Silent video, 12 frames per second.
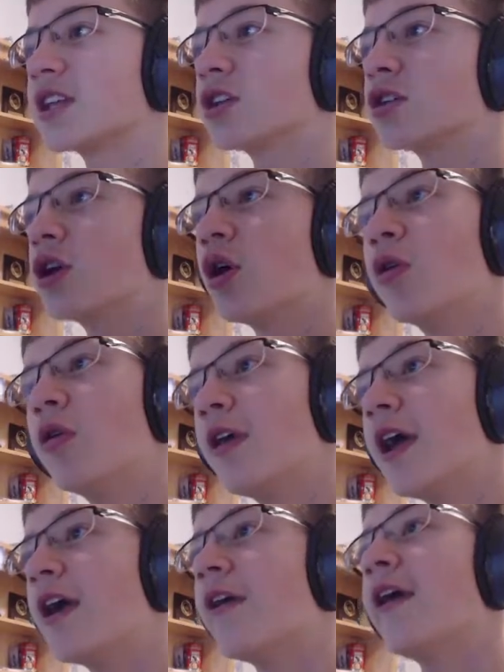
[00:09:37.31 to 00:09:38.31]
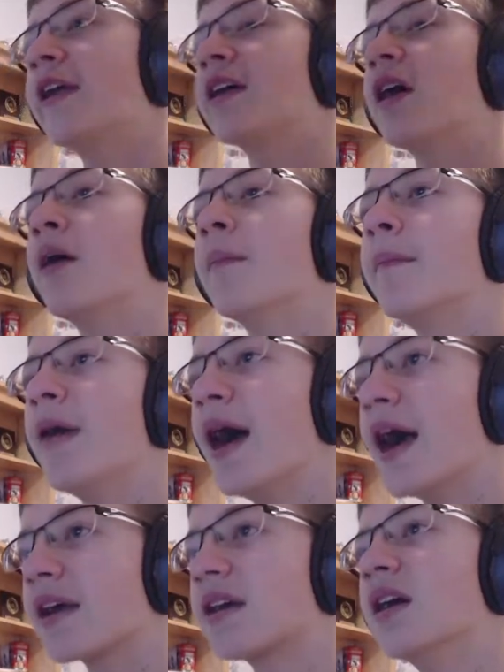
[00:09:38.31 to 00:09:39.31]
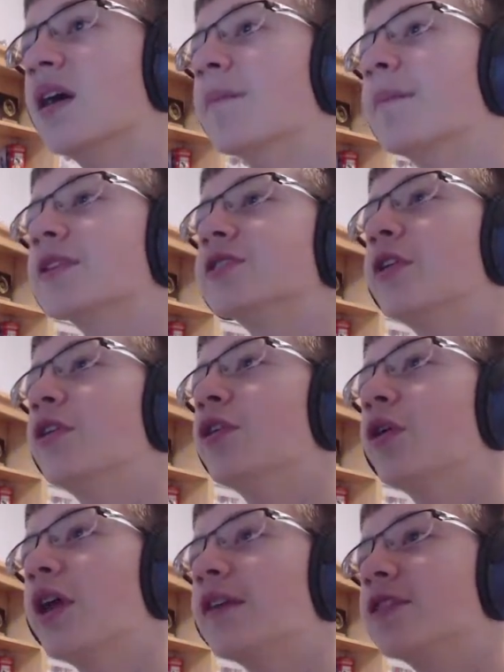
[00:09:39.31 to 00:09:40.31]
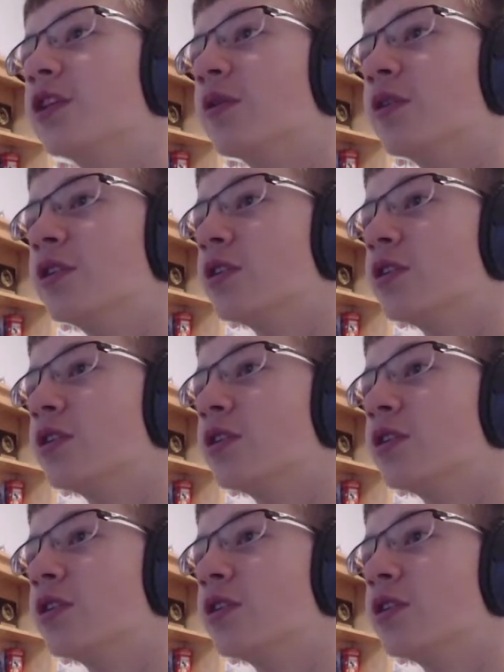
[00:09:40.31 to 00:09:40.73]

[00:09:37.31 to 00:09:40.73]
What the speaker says: to go there and come back. But so you don't have to do it and you